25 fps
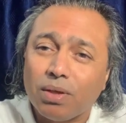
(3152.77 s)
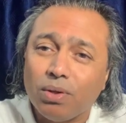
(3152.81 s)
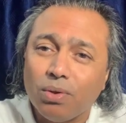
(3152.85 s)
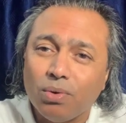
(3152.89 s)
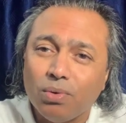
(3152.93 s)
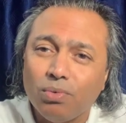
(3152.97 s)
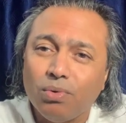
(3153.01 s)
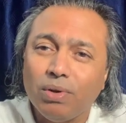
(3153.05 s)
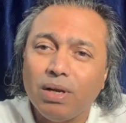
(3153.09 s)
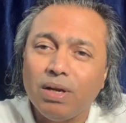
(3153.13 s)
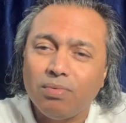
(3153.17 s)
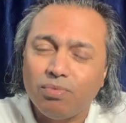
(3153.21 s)

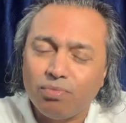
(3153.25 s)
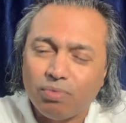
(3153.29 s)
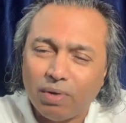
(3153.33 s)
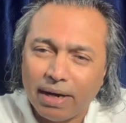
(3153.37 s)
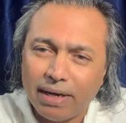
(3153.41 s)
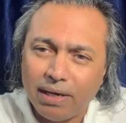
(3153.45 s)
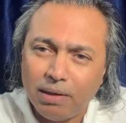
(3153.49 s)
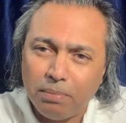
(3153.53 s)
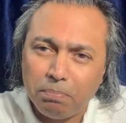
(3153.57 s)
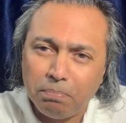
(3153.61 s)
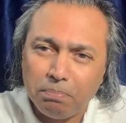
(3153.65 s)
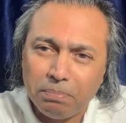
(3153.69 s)
you will
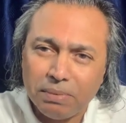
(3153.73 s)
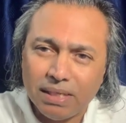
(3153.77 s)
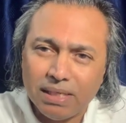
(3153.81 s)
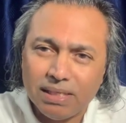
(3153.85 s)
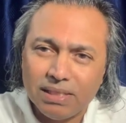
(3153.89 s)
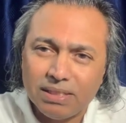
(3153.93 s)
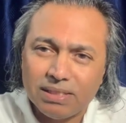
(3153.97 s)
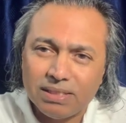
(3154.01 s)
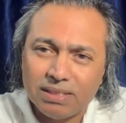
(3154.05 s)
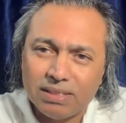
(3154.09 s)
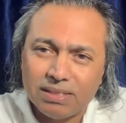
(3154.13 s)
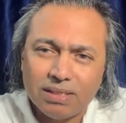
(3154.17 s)
find
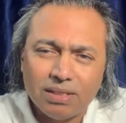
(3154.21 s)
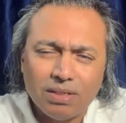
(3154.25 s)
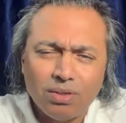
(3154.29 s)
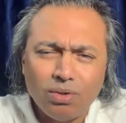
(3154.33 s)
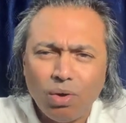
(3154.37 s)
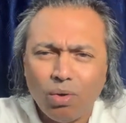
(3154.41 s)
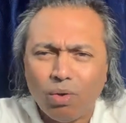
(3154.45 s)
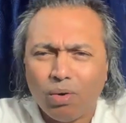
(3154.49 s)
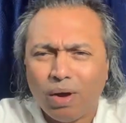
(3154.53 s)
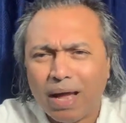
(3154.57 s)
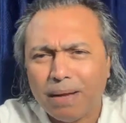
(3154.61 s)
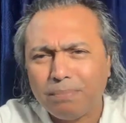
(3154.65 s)
peace?
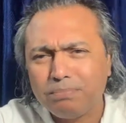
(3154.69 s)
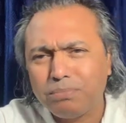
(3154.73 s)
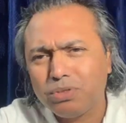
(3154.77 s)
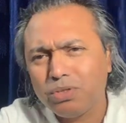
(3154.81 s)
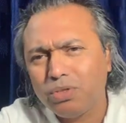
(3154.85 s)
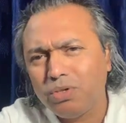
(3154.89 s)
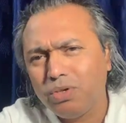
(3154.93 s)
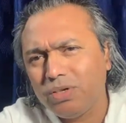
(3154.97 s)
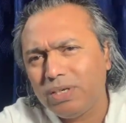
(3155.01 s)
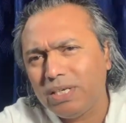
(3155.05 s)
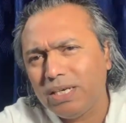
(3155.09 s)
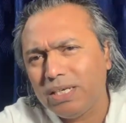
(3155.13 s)
No,
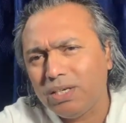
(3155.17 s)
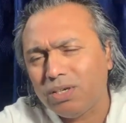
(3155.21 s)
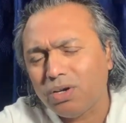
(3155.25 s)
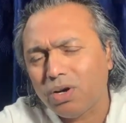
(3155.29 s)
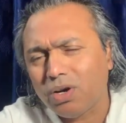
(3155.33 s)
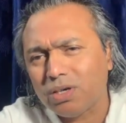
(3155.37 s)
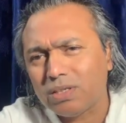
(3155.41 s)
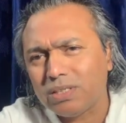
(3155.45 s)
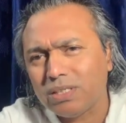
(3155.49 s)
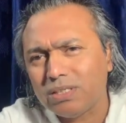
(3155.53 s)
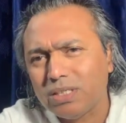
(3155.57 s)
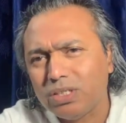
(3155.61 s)
absolutely
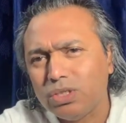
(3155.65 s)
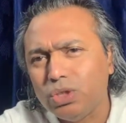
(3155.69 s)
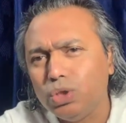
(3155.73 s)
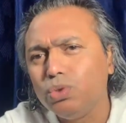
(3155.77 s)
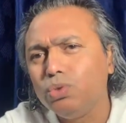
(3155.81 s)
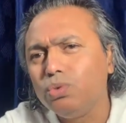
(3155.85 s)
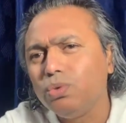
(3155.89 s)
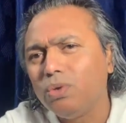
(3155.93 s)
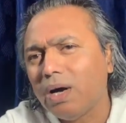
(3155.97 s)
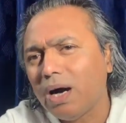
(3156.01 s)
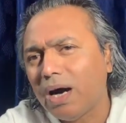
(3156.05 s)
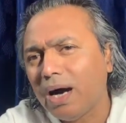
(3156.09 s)
not.
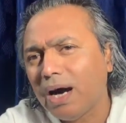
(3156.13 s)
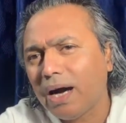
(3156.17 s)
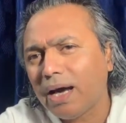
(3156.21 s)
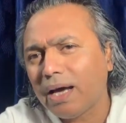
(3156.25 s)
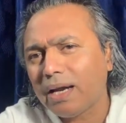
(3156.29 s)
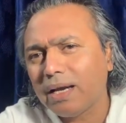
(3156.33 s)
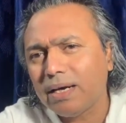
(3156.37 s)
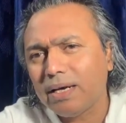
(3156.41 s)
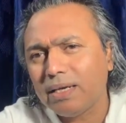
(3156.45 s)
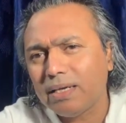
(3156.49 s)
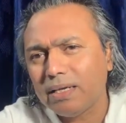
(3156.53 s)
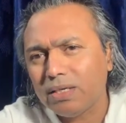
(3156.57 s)
You
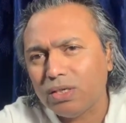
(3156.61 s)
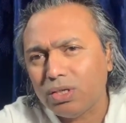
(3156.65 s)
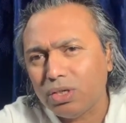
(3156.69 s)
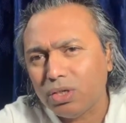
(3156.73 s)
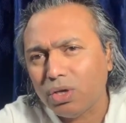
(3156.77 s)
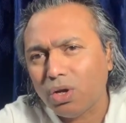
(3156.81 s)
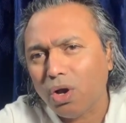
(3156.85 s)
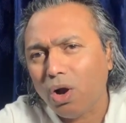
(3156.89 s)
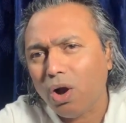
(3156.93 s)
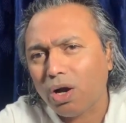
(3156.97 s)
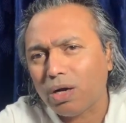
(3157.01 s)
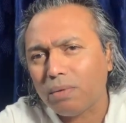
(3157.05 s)
are
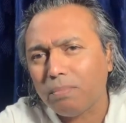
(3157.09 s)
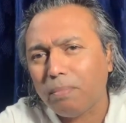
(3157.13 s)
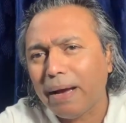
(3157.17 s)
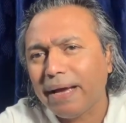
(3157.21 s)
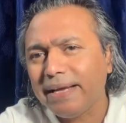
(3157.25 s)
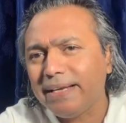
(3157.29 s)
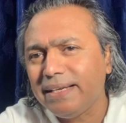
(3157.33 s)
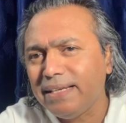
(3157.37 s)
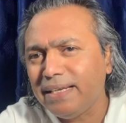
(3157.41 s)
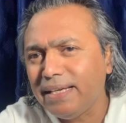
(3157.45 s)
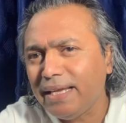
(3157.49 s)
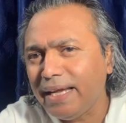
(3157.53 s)
not.
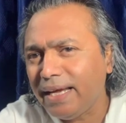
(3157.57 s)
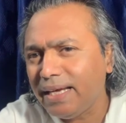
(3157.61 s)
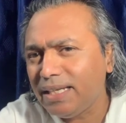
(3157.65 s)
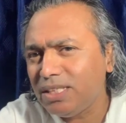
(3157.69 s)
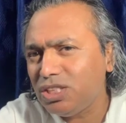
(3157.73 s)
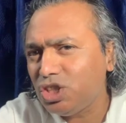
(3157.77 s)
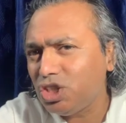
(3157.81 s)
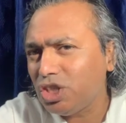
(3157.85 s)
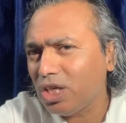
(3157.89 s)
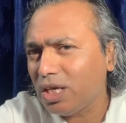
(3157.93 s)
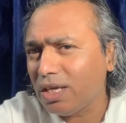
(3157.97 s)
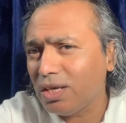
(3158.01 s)
By
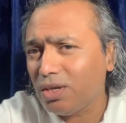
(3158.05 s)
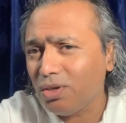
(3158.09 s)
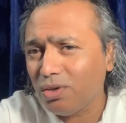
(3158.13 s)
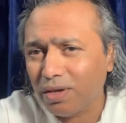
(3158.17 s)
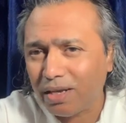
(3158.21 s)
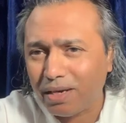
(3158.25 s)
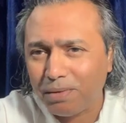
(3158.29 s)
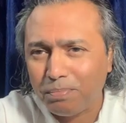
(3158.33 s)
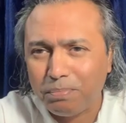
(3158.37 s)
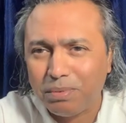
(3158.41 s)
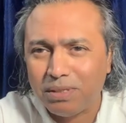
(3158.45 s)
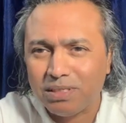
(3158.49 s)
nature, you
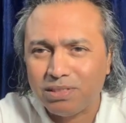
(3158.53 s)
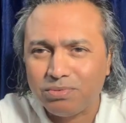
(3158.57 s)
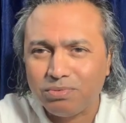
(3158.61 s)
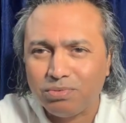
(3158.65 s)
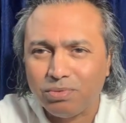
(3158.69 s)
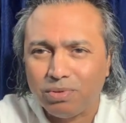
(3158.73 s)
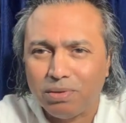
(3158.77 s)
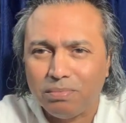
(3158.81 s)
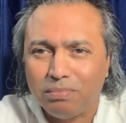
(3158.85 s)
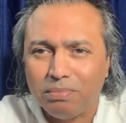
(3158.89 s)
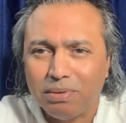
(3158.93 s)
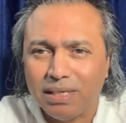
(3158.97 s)
are a
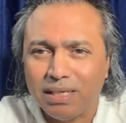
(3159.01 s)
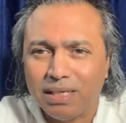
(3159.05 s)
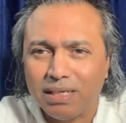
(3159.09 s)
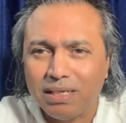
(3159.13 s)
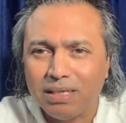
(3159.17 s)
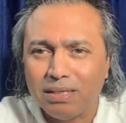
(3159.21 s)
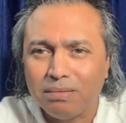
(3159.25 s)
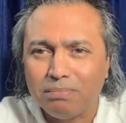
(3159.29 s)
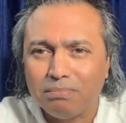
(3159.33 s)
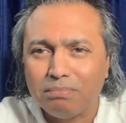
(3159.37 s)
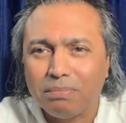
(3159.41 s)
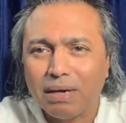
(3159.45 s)
peaceful
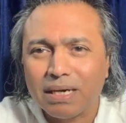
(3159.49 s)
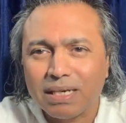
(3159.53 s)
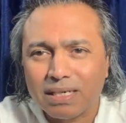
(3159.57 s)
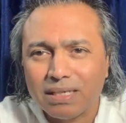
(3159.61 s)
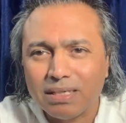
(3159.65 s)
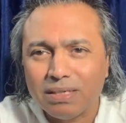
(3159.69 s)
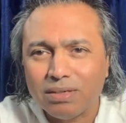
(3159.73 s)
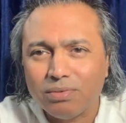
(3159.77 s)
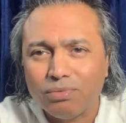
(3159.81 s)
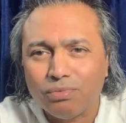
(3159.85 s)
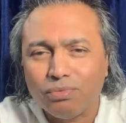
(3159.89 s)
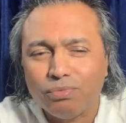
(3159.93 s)
being. But
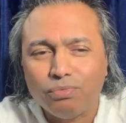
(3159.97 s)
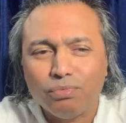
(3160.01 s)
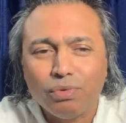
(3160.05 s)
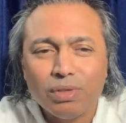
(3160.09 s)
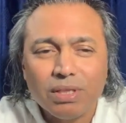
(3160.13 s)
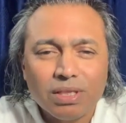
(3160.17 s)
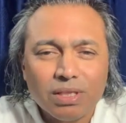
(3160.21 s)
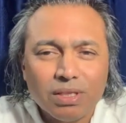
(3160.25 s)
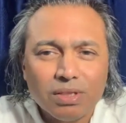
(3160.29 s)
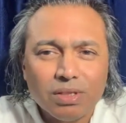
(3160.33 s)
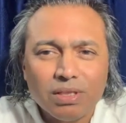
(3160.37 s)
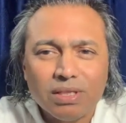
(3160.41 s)

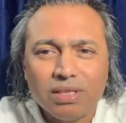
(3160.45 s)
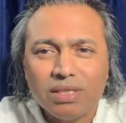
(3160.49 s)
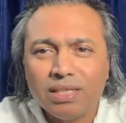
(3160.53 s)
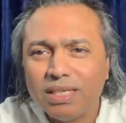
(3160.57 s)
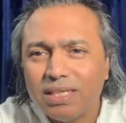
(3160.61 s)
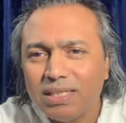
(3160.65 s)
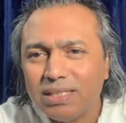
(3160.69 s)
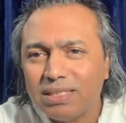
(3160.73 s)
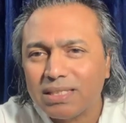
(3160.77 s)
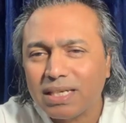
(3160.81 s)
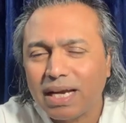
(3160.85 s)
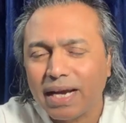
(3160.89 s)
with
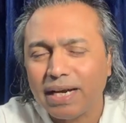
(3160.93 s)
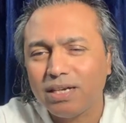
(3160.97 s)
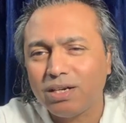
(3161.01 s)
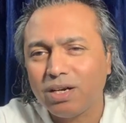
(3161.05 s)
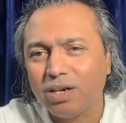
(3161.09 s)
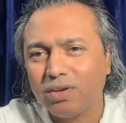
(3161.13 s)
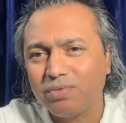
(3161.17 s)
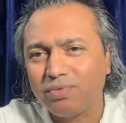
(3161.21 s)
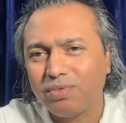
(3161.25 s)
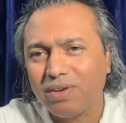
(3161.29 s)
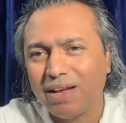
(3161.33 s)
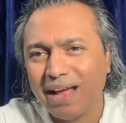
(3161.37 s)
this kind
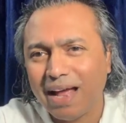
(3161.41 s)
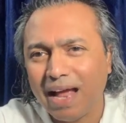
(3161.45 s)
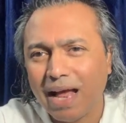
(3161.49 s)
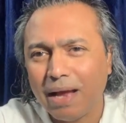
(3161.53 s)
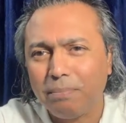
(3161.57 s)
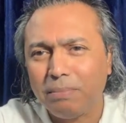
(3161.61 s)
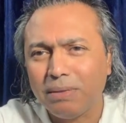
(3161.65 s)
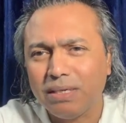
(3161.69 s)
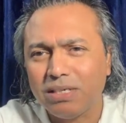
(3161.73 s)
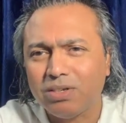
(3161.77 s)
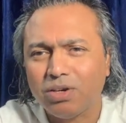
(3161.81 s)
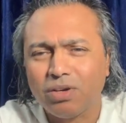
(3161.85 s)
of
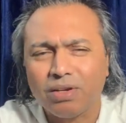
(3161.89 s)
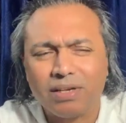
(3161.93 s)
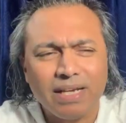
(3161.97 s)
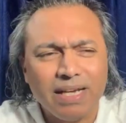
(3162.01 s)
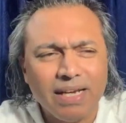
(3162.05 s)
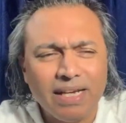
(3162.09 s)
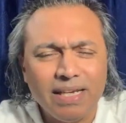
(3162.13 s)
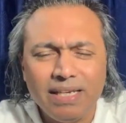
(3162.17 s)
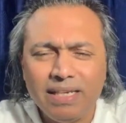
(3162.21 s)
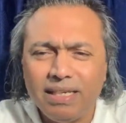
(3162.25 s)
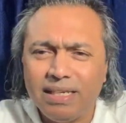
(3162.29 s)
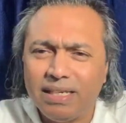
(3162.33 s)
habit or
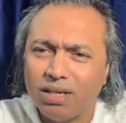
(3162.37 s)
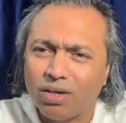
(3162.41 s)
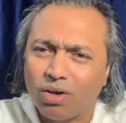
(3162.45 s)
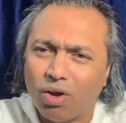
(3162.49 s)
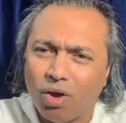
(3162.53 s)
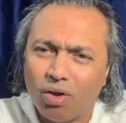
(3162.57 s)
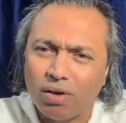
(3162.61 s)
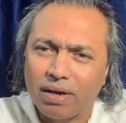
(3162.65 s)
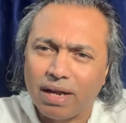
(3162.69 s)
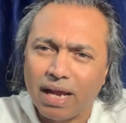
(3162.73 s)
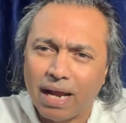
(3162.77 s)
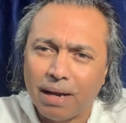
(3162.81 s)
any
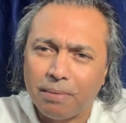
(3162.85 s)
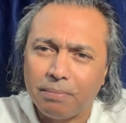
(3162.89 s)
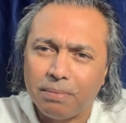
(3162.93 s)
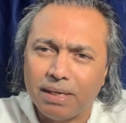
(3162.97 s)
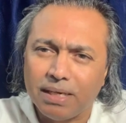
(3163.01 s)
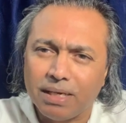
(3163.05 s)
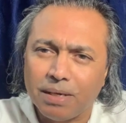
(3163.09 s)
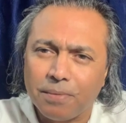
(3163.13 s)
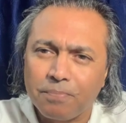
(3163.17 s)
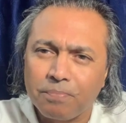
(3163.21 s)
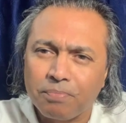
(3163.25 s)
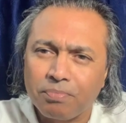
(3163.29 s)
wrong
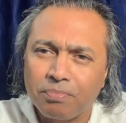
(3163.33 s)
habit,